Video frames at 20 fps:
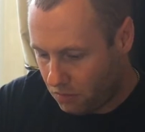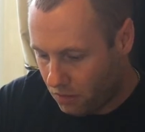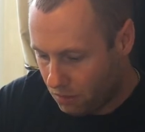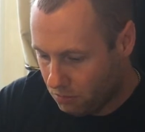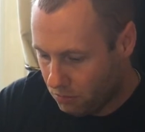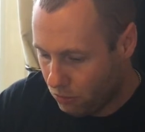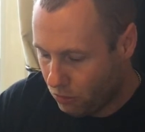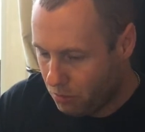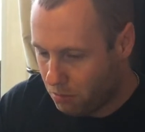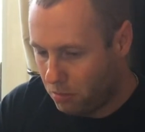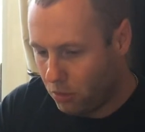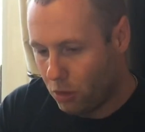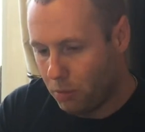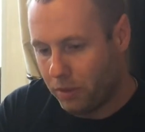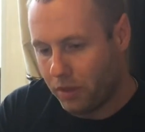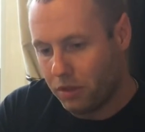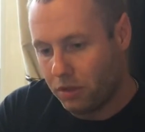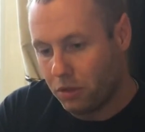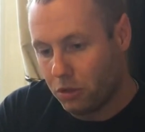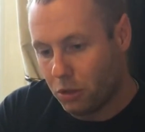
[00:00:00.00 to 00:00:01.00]
And when
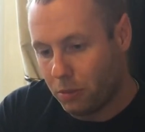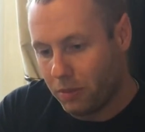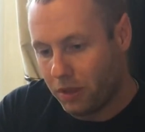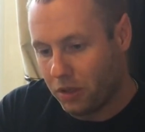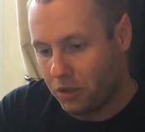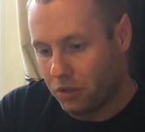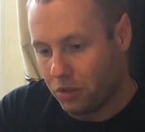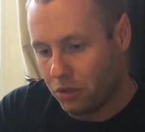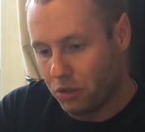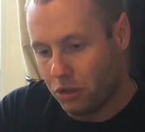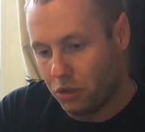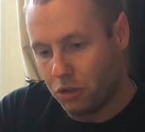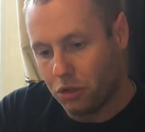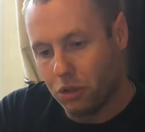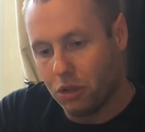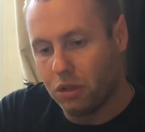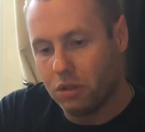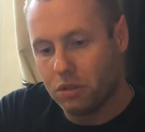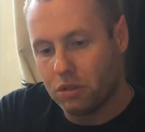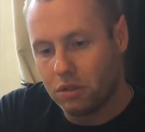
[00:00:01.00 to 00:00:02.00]
blobbing, you've got to make sure you do
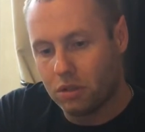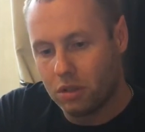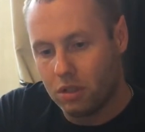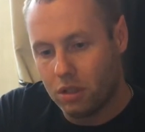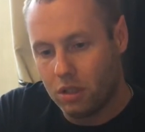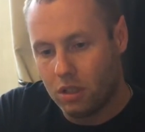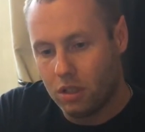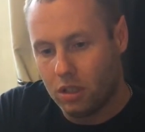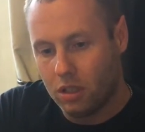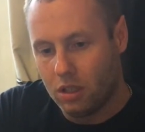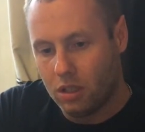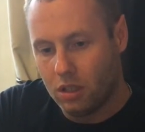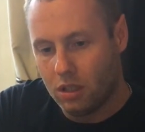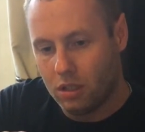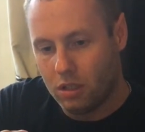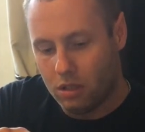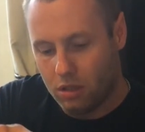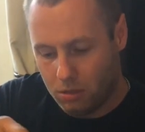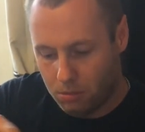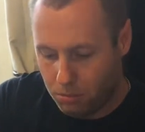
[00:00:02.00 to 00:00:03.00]
not
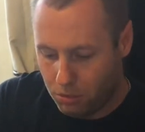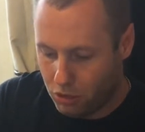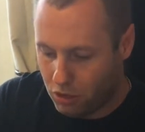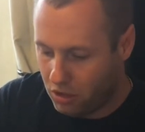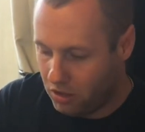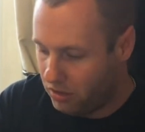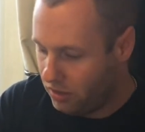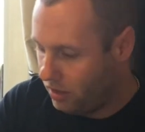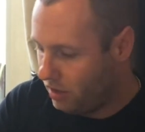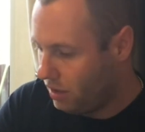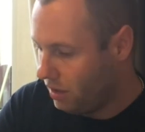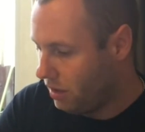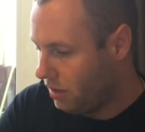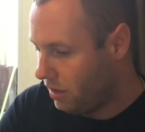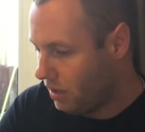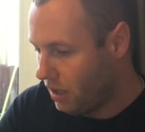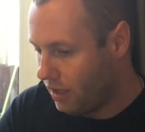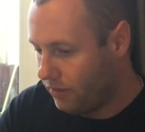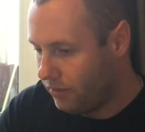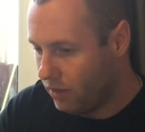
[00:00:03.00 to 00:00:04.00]
burn
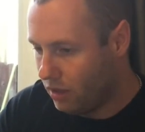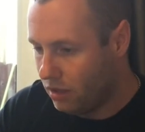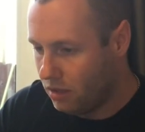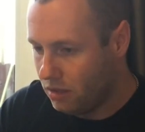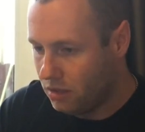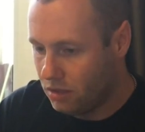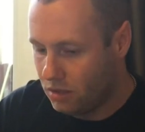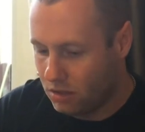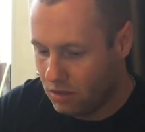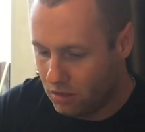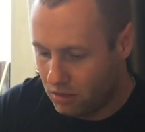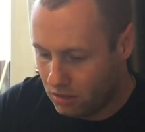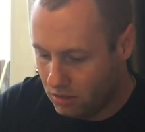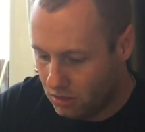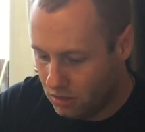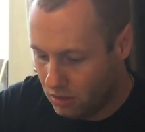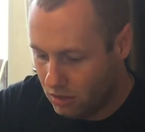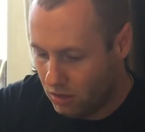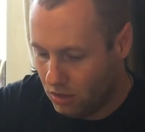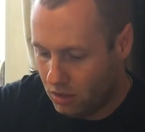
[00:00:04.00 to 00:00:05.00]
the other
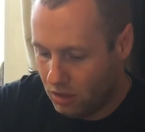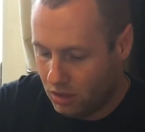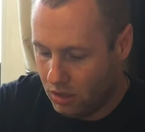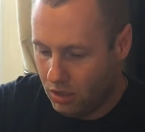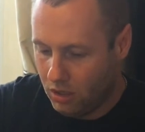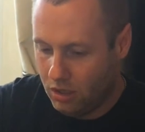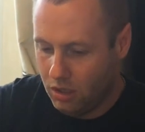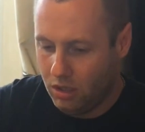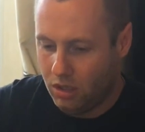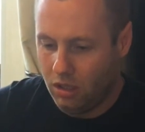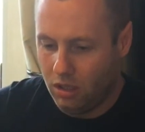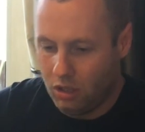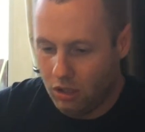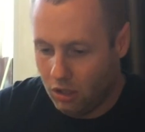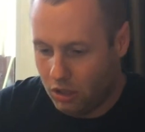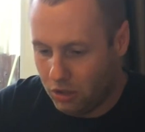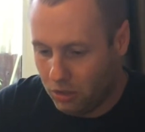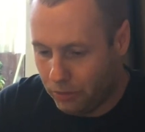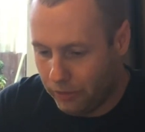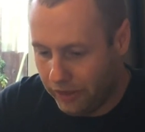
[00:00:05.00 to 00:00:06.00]

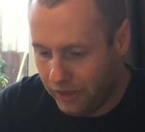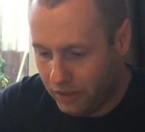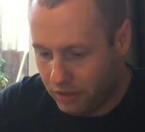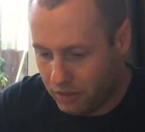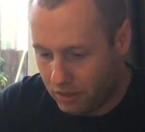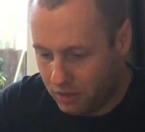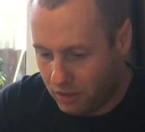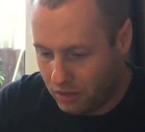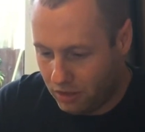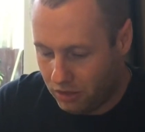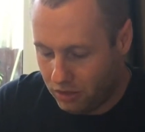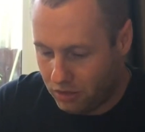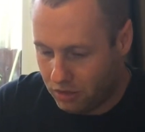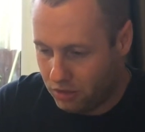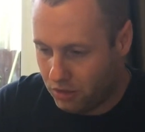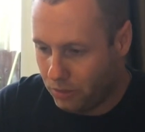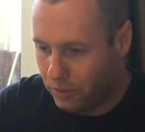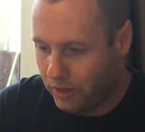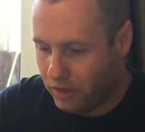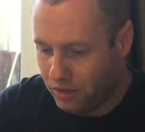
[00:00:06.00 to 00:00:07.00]
line away, because then it's
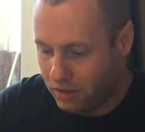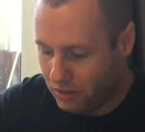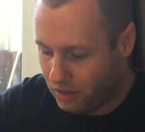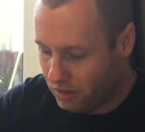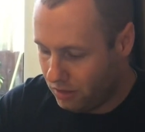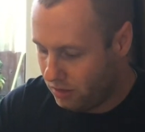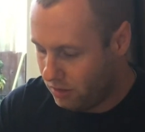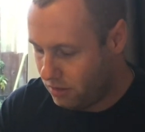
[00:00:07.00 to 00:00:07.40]
just a waste end,